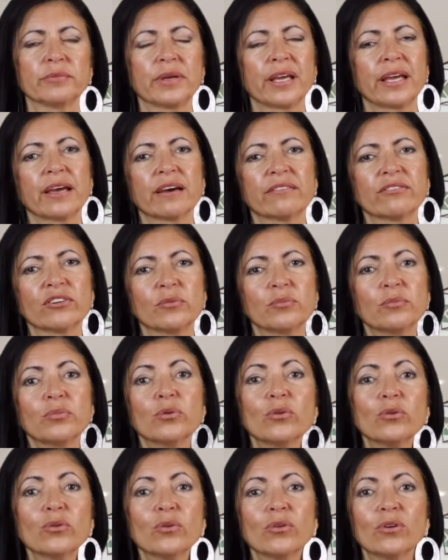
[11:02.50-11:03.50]
you may have a
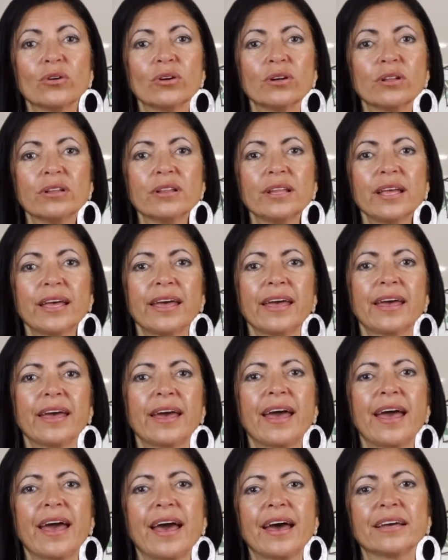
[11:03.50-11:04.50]
pool,
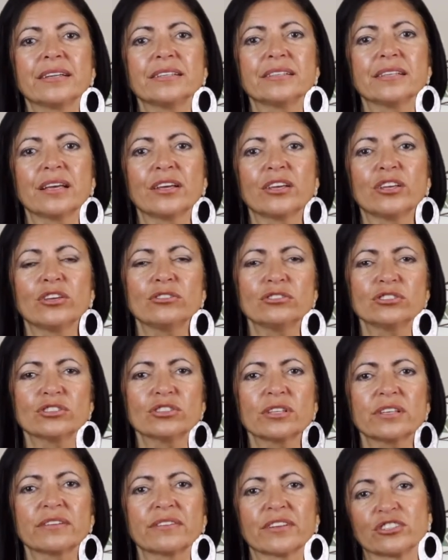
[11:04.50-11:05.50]
and
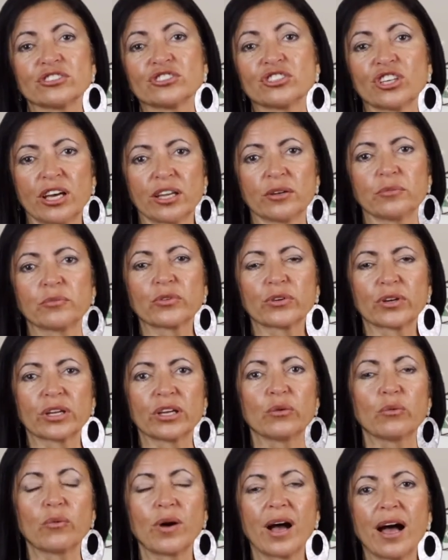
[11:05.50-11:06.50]
usually they're done
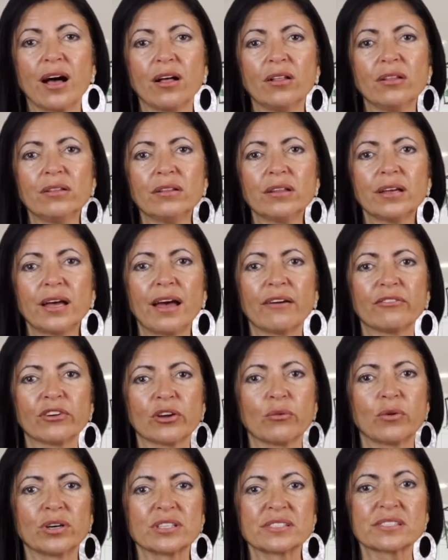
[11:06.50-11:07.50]
pretty well.
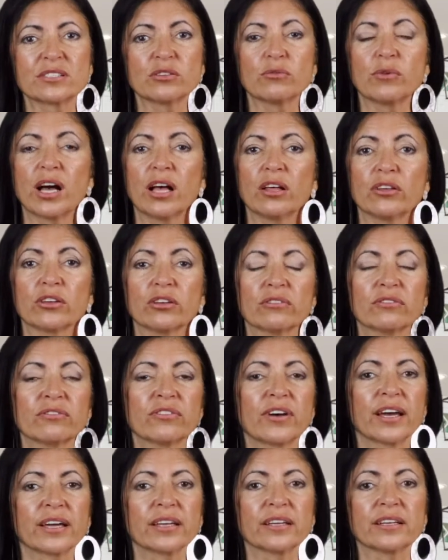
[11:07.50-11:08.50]
Every once in a while you'll
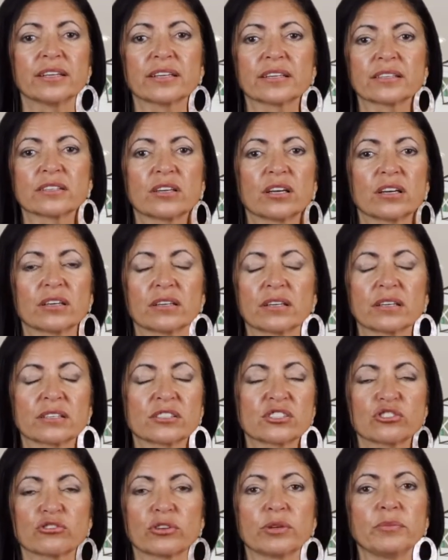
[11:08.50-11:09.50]
find an
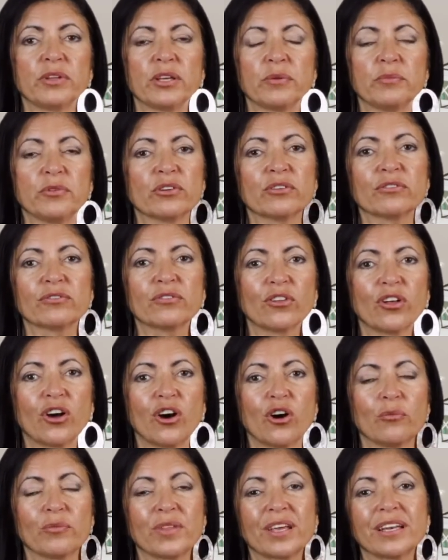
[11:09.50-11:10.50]
extremely beautiful
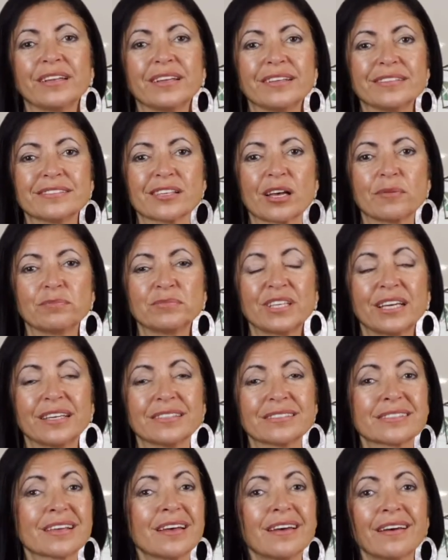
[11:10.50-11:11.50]
home that needs
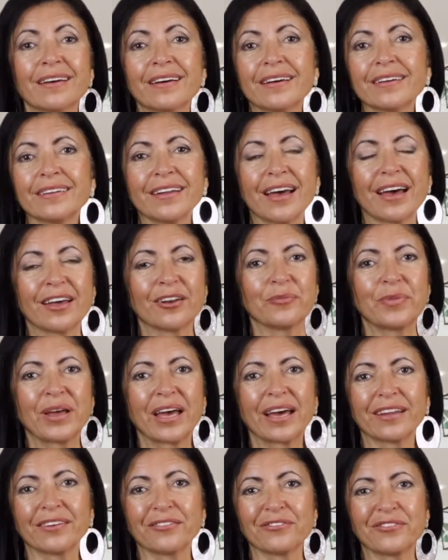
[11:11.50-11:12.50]
updates. Not a
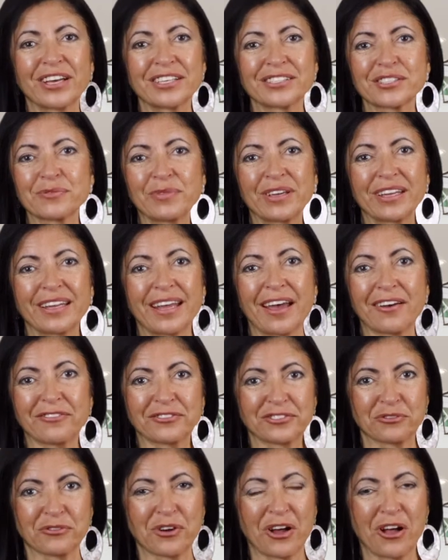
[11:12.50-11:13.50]
bad investment
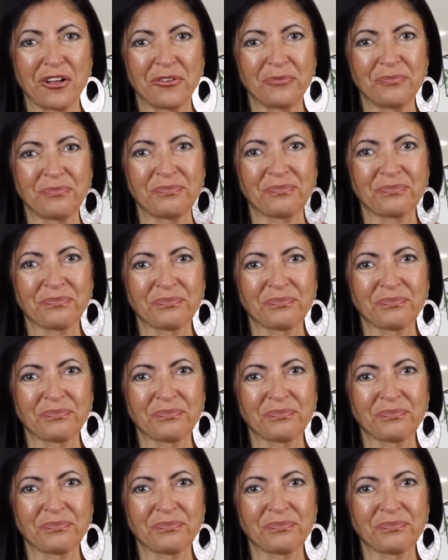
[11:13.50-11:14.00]
after all.